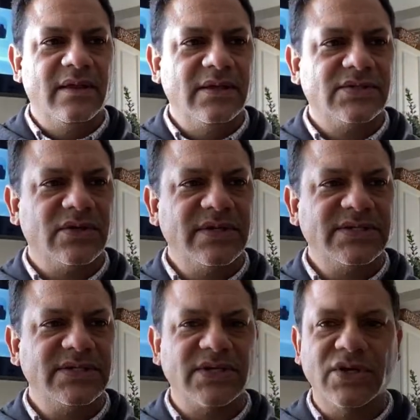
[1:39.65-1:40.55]
So this
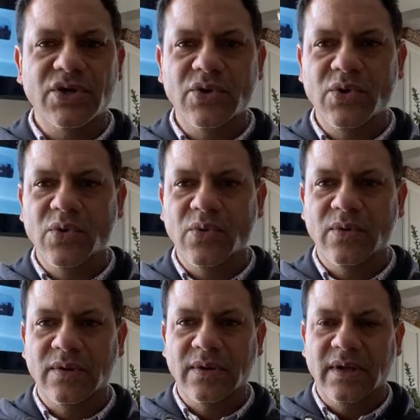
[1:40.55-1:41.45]
is a new,
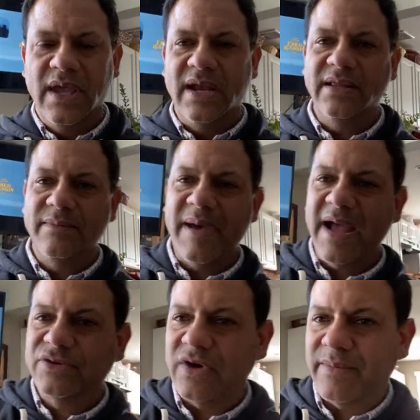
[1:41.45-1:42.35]
and in the
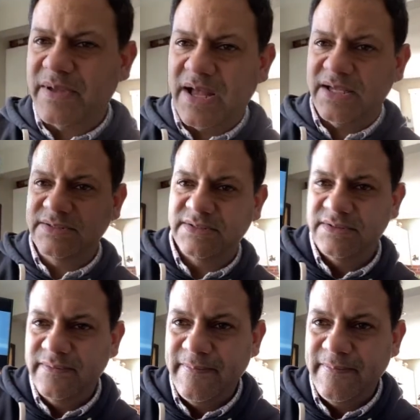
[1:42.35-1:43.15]
backdrop, guys,